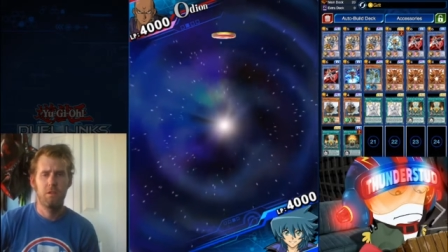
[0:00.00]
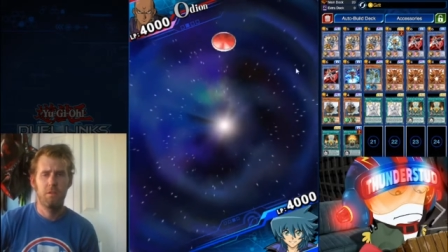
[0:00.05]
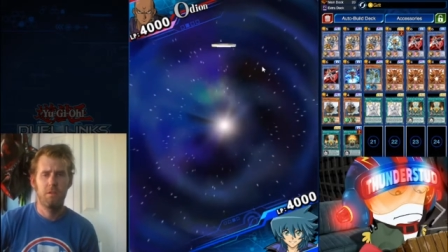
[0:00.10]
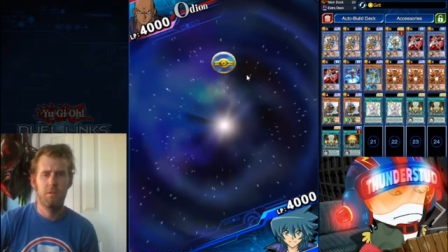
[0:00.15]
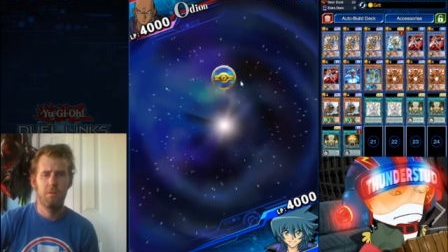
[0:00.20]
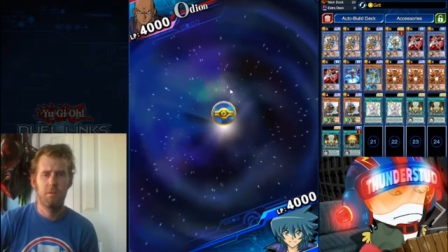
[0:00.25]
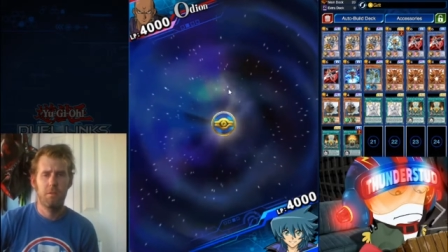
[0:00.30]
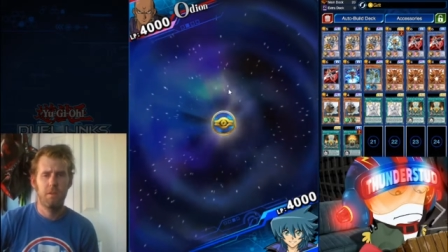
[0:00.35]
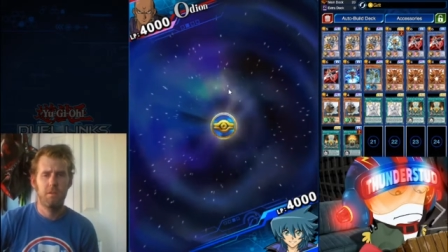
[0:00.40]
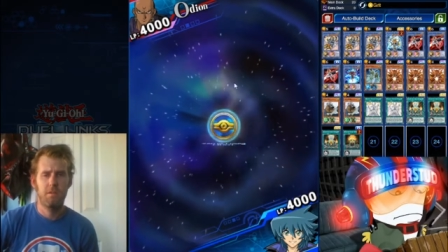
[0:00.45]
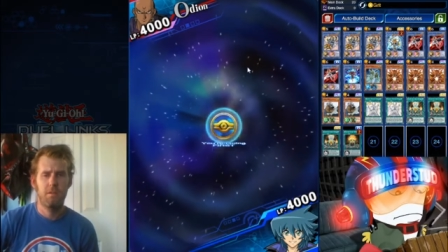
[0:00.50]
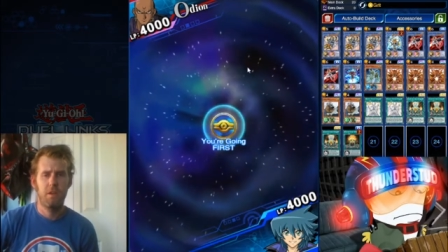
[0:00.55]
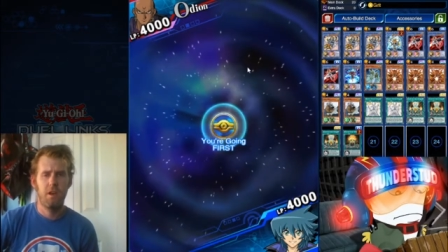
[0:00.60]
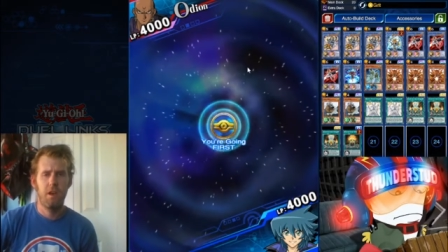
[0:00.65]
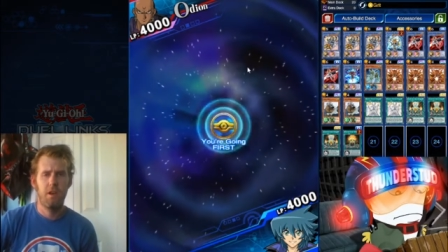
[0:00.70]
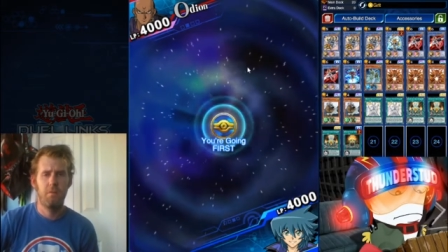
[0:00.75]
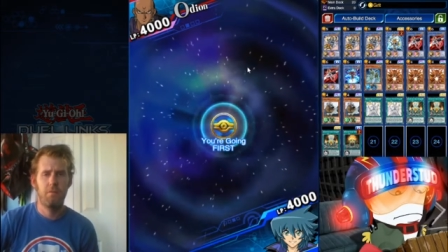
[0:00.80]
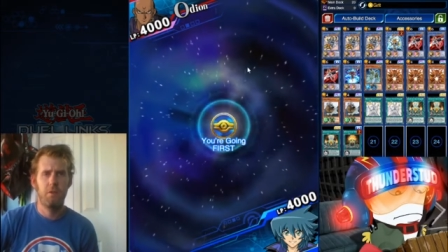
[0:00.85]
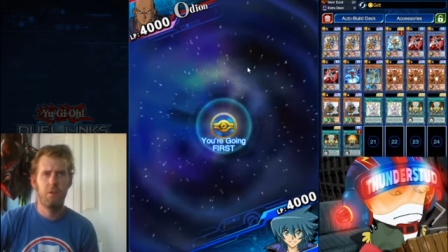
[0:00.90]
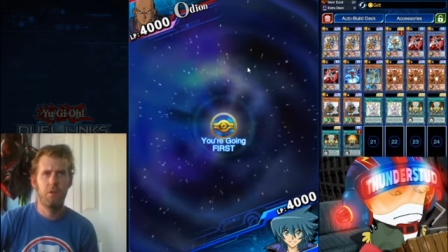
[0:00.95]
see what he's
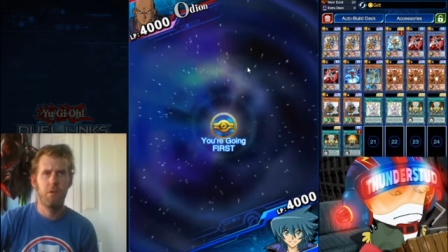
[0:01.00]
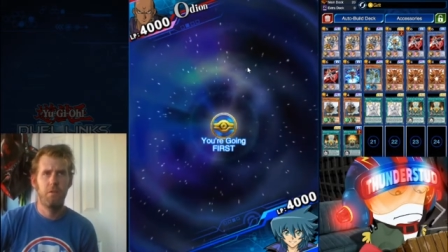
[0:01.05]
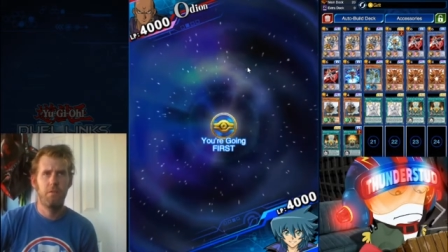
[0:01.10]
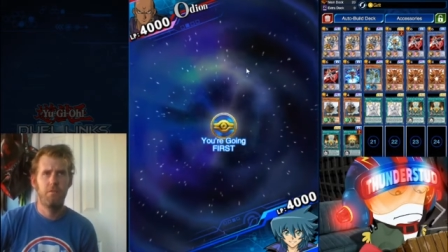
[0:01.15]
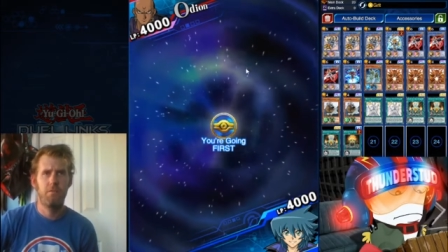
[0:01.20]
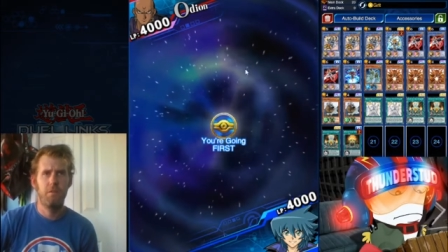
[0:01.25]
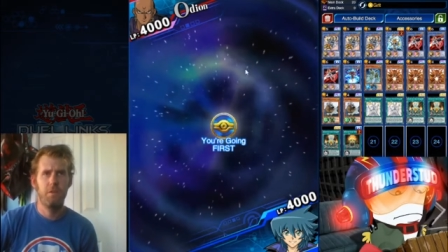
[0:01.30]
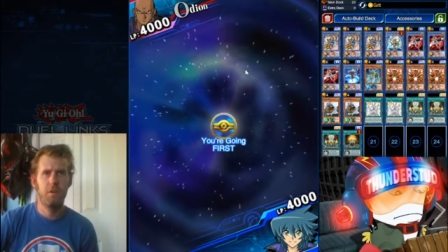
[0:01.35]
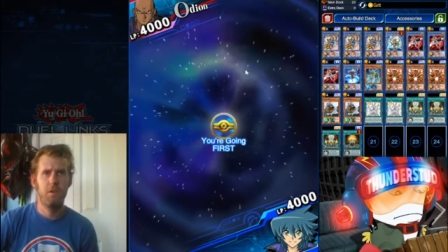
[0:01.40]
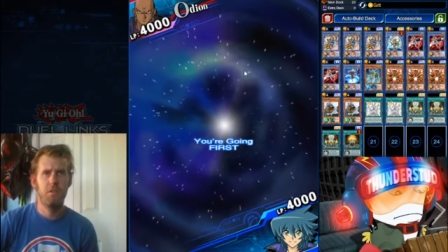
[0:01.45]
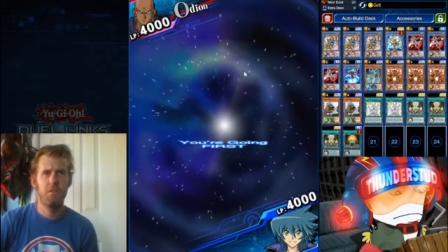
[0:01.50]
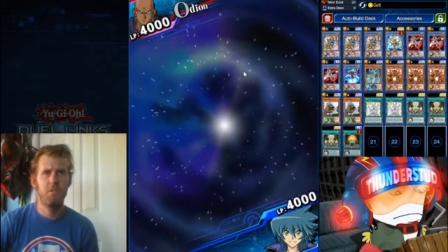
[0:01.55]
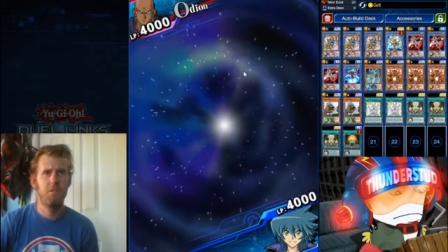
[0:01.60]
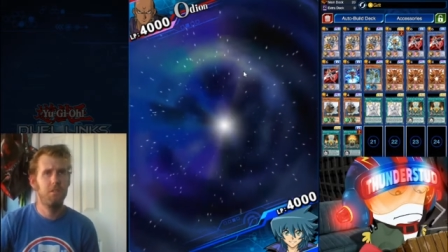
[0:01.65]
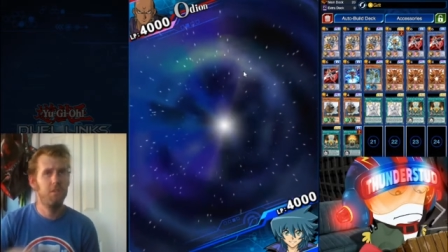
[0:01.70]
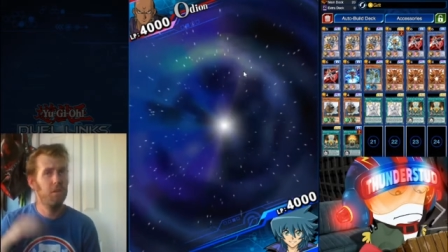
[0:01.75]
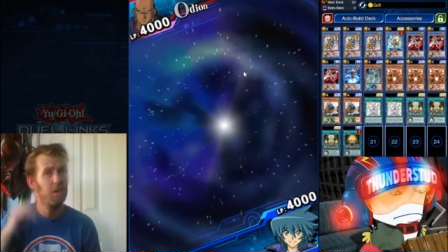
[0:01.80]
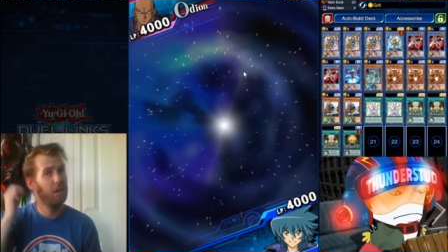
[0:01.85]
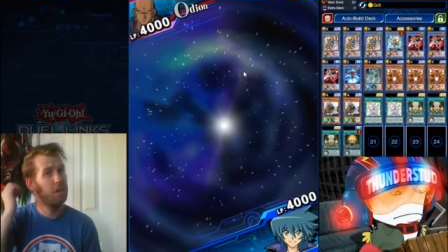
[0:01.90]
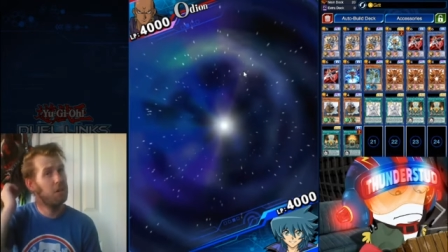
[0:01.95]
got. We're going
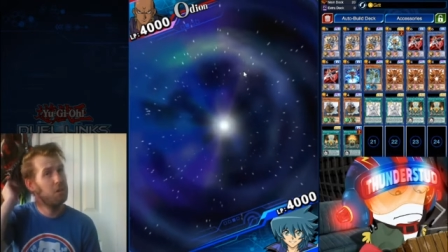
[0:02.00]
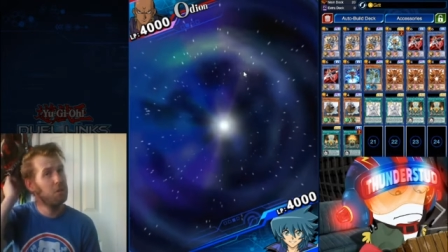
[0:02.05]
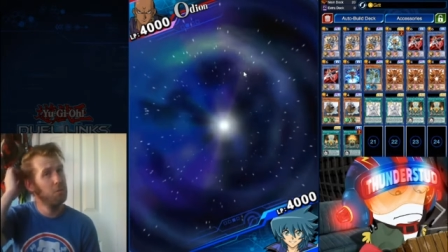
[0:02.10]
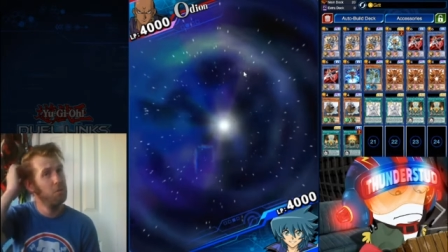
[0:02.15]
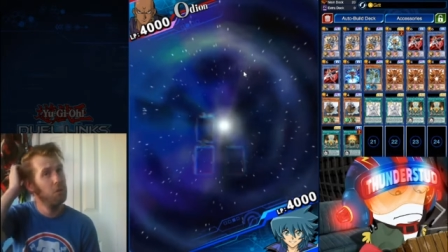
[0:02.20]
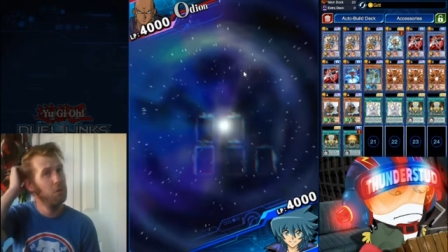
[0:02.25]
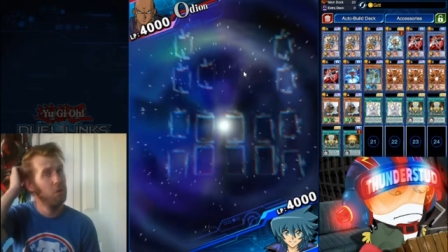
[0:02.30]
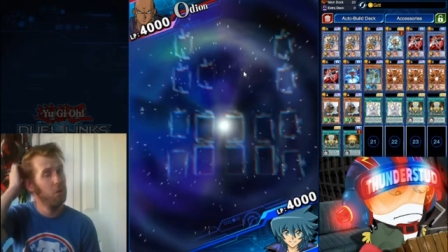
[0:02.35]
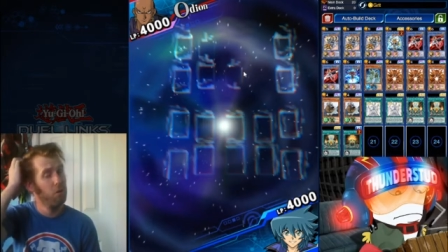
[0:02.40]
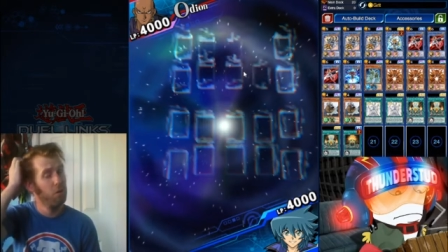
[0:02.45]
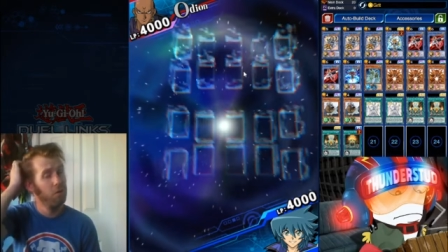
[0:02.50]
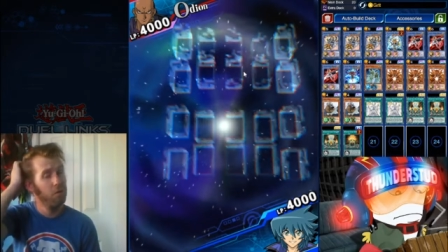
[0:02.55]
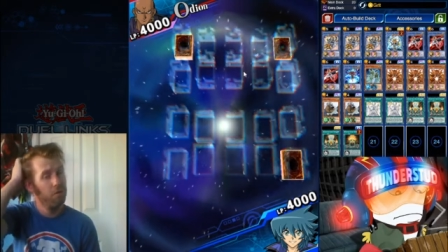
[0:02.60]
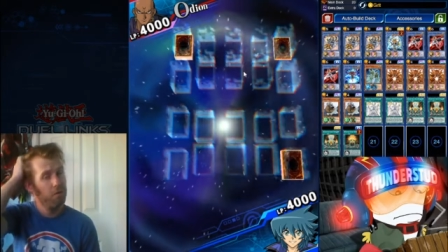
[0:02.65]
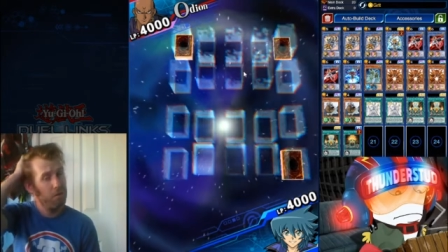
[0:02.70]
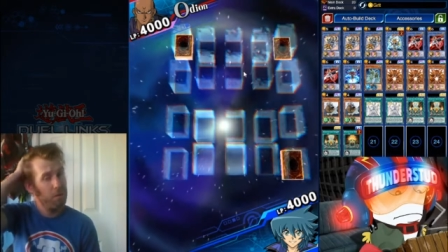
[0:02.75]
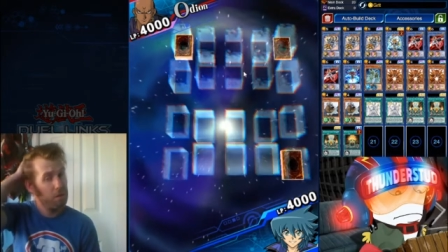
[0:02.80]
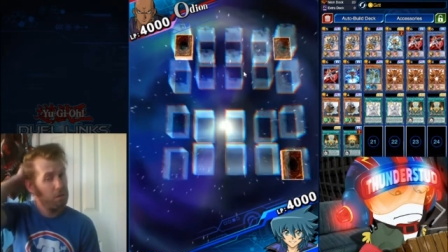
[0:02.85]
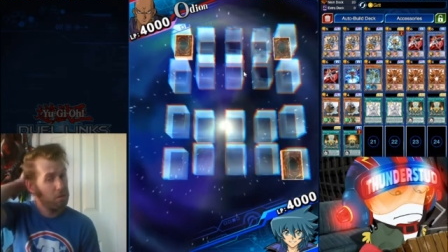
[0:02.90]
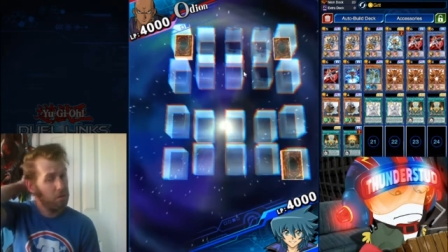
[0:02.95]
first. Terrible going
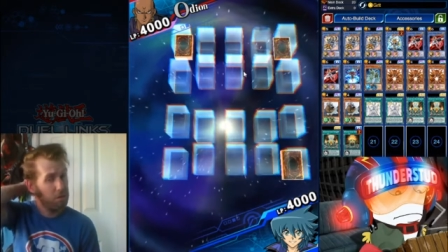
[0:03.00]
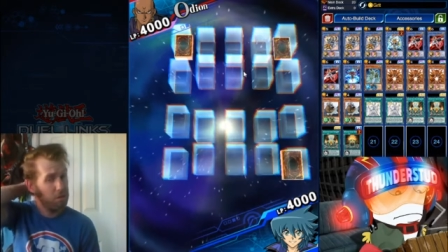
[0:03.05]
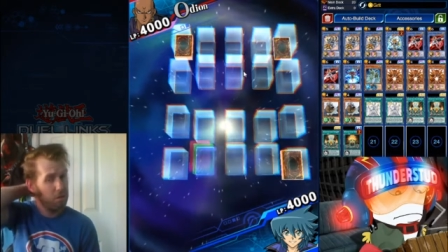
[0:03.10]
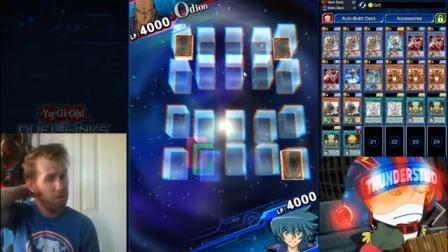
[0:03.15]
first.